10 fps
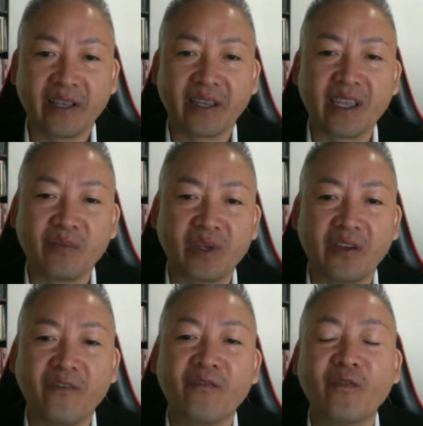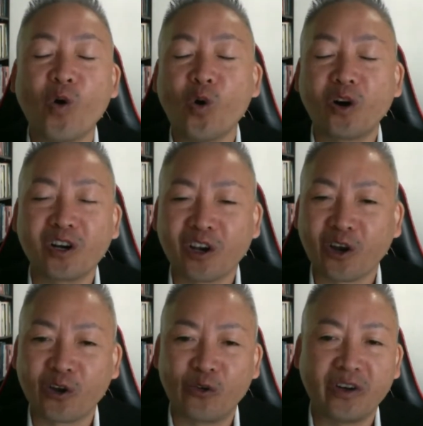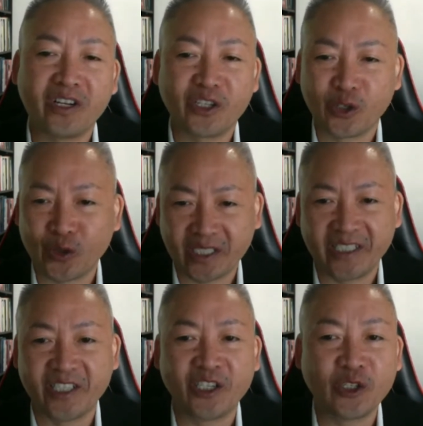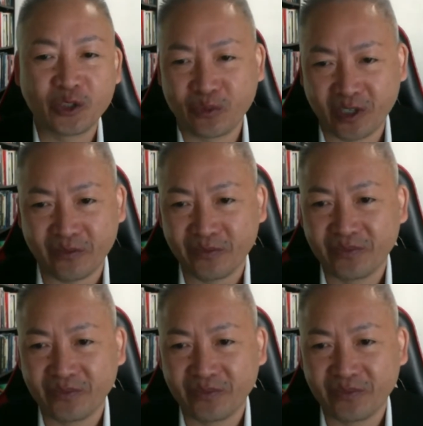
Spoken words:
gave me 4 career choices to choose from.